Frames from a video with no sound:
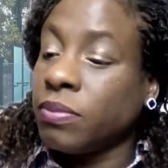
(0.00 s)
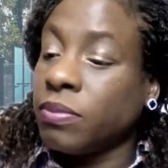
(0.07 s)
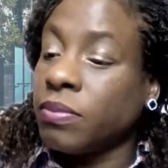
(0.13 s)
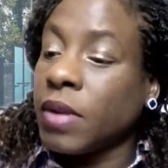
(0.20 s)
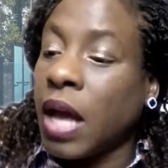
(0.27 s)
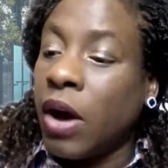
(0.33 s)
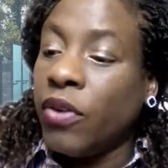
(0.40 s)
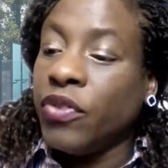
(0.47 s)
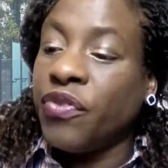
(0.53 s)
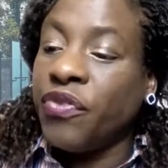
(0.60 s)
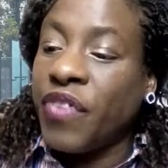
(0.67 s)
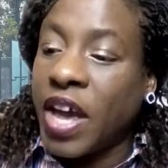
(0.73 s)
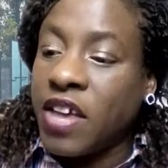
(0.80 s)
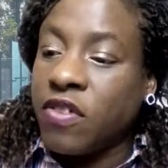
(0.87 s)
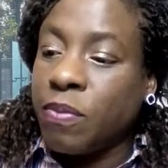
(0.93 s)
on
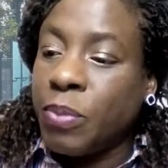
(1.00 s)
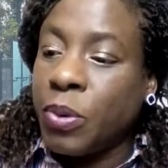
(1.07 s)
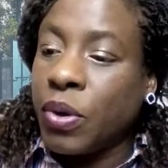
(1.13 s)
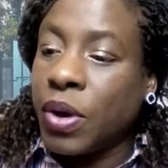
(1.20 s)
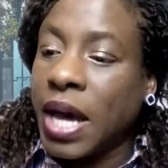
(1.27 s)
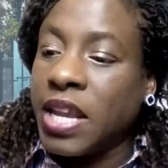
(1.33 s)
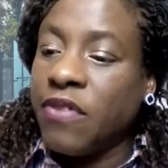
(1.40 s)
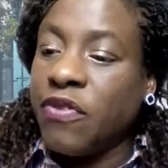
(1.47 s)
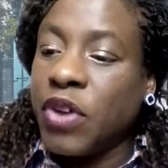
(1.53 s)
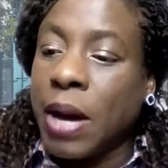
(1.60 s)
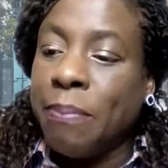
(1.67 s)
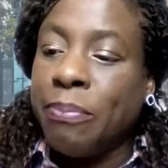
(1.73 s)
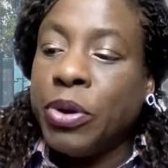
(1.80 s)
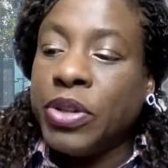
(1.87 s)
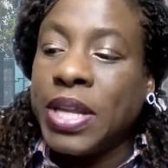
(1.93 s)
Facebook, and if you can
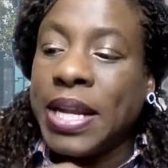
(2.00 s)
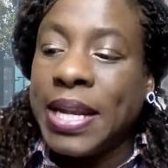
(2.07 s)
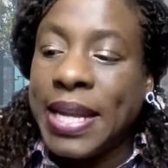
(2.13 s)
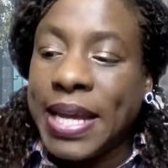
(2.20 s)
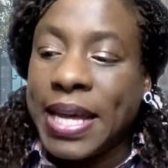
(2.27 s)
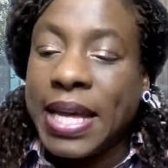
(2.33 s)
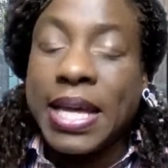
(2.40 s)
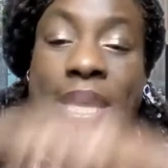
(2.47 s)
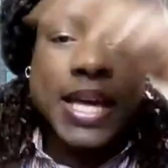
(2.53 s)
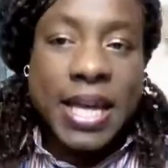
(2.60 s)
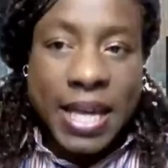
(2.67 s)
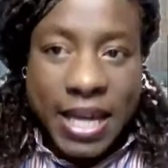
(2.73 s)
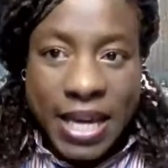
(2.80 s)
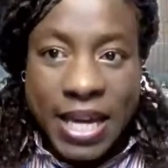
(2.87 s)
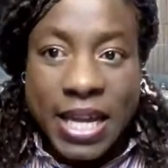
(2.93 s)
put the link
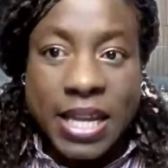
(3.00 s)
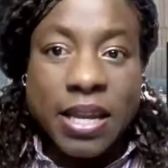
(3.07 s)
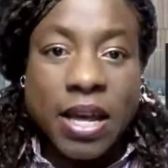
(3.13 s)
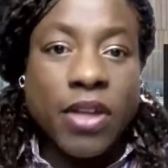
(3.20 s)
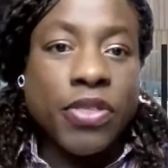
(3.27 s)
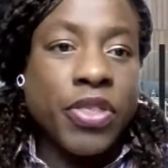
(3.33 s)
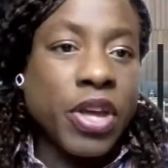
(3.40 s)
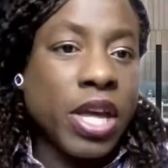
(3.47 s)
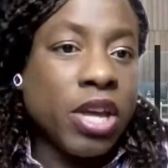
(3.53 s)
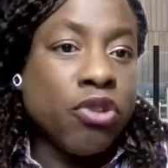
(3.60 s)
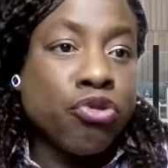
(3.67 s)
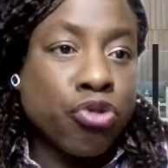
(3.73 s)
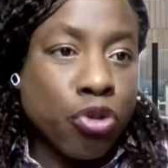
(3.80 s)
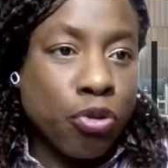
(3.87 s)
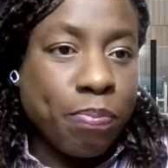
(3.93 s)
in the
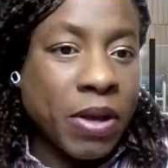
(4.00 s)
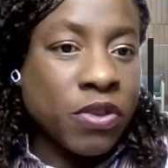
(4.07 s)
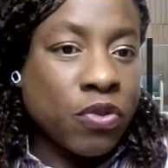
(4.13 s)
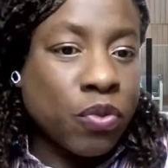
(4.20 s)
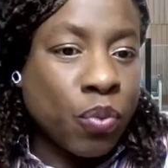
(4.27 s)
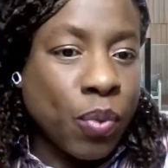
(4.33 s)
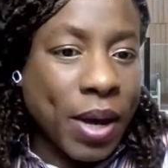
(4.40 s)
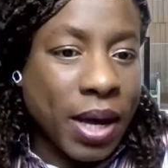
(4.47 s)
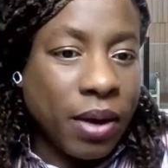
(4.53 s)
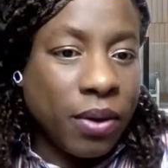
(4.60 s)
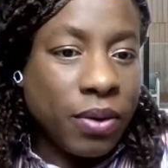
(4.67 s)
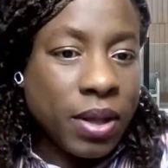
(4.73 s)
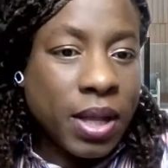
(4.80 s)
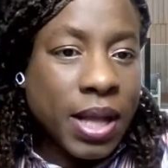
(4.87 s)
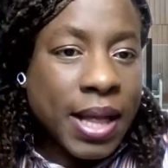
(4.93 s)
group as
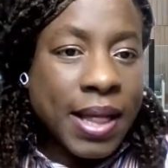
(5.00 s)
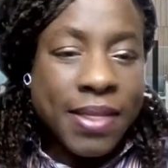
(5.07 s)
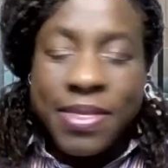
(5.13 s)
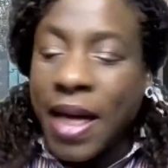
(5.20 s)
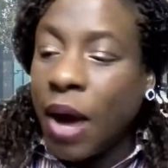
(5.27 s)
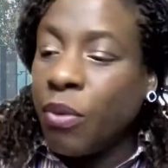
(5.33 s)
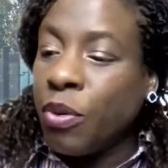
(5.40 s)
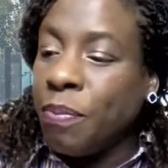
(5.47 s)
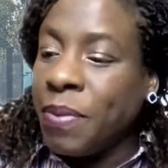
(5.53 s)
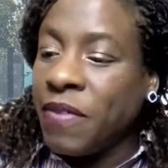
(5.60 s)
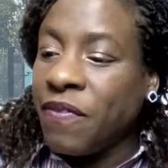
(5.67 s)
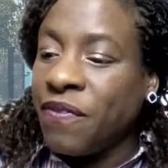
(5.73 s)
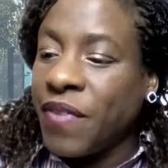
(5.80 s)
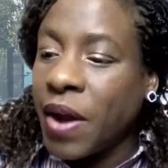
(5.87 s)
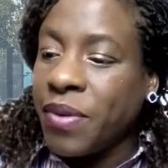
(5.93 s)
well, that would be
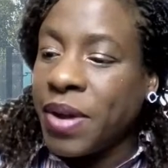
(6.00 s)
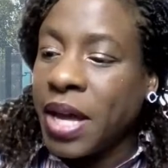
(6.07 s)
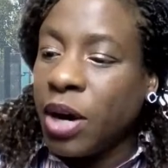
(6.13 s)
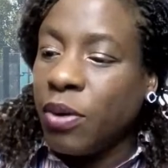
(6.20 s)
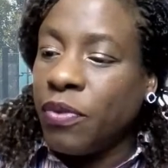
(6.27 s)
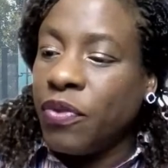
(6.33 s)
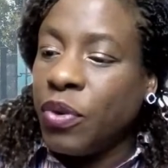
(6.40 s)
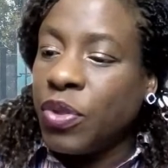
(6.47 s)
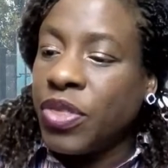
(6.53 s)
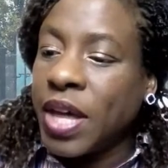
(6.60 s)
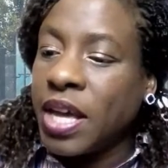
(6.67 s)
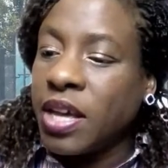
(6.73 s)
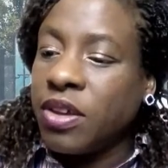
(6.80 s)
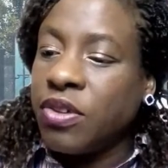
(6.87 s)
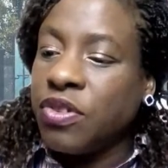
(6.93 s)
very helpful.
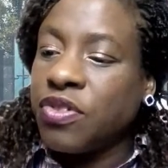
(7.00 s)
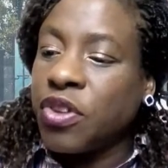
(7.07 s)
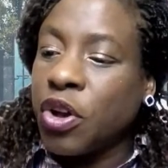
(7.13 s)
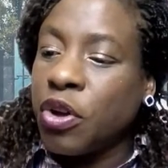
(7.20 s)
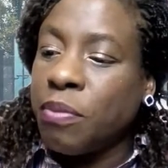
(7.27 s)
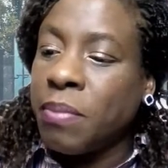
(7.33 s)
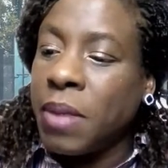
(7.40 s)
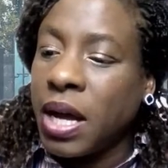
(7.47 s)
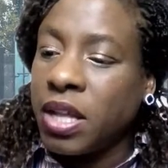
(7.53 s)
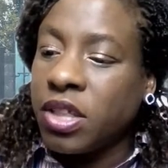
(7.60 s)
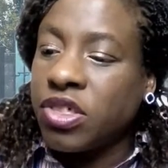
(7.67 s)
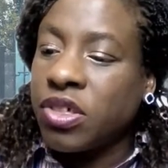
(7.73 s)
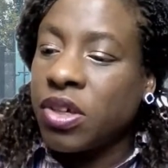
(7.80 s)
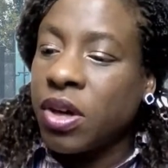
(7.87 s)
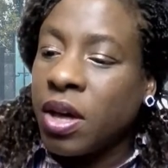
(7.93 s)
Thank you so
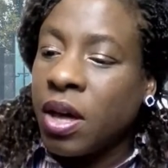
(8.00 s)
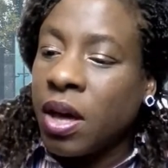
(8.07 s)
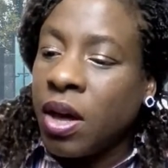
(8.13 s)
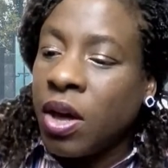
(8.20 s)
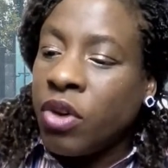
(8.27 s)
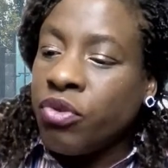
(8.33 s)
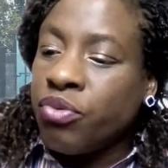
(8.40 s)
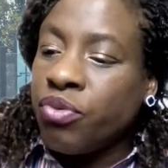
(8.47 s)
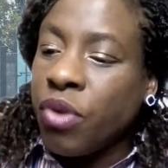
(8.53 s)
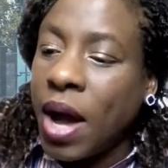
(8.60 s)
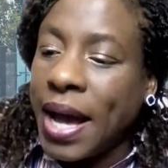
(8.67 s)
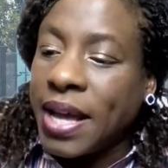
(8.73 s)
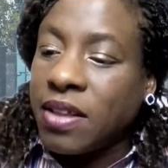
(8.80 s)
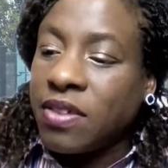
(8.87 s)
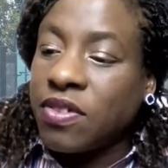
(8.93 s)
much.
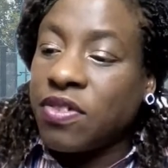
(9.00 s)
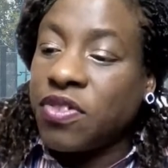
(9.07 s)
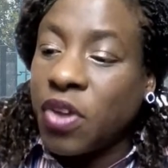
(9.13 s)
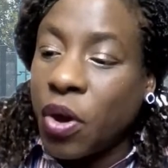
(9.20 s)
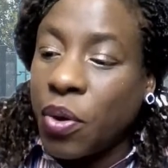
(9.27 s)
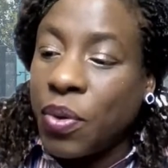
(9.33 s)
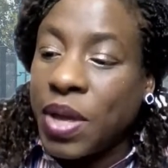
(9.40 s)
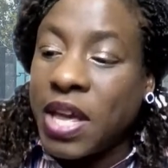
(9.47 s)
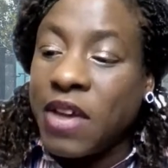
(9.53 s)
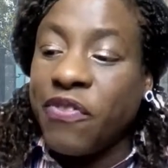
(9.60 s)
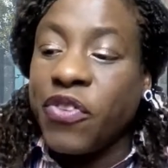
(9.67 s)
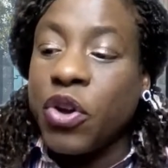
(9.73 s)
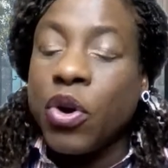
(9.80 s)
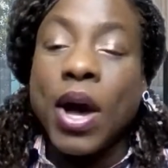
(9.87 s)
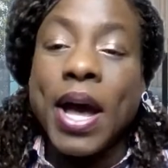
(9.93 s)
Right. So if
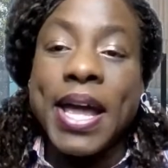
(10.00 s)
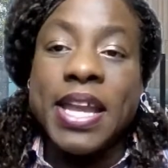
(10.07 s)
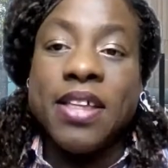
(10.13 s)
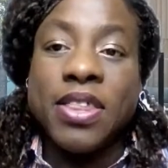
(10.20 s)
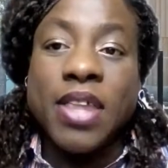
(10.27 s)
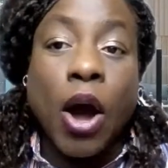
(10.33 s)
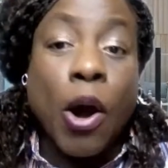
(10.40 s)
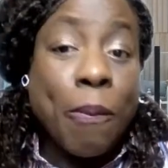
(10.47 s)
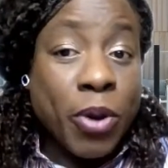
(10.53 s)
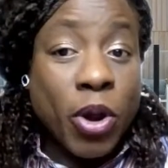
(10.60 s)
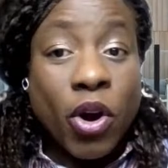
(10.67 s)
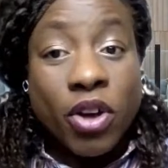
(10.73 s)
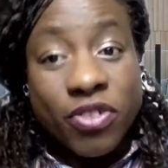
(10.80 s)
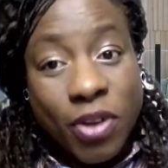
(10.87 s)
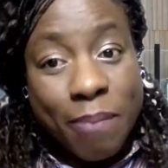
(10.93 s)
you got any, I hope you
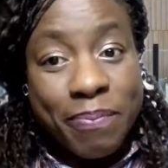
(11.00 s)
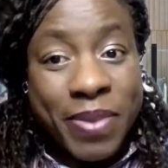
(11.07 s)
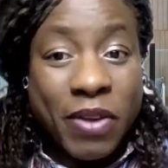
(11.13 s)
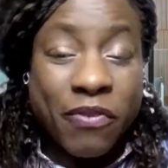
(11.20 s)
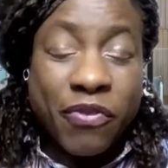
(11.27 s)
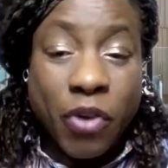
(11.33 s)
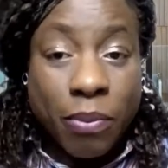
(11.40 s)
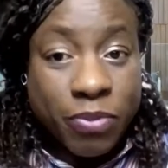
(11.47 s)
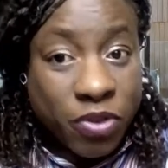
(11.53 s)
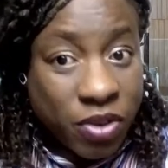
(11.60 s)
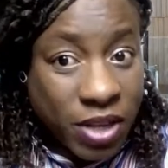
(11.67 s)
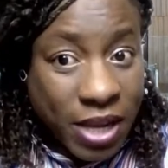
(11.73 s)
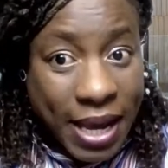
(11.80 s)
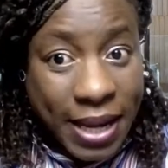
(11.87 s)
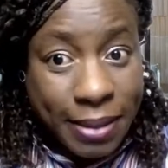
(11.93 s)
got something from
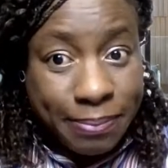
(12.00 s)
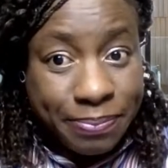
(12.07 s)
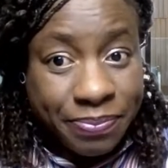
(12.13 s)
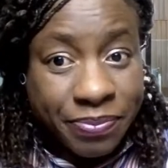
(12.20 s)
today.